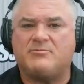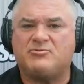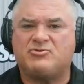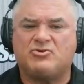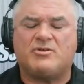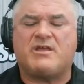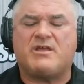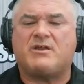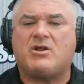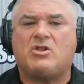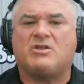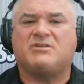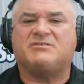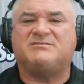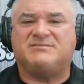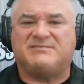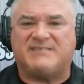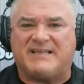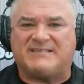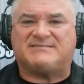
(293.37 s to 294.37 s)
I'm sure that all
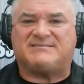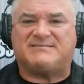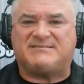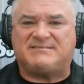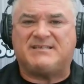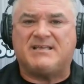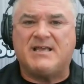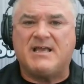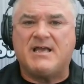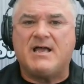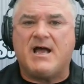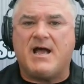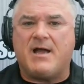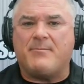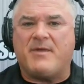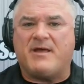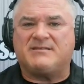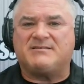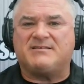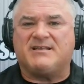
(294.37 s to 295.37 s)
exists.
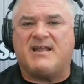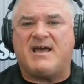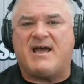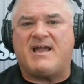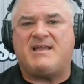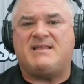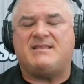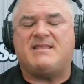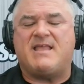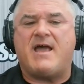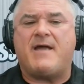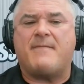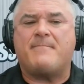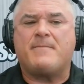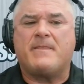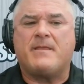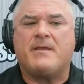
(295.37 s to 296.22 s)
I'm not denying that.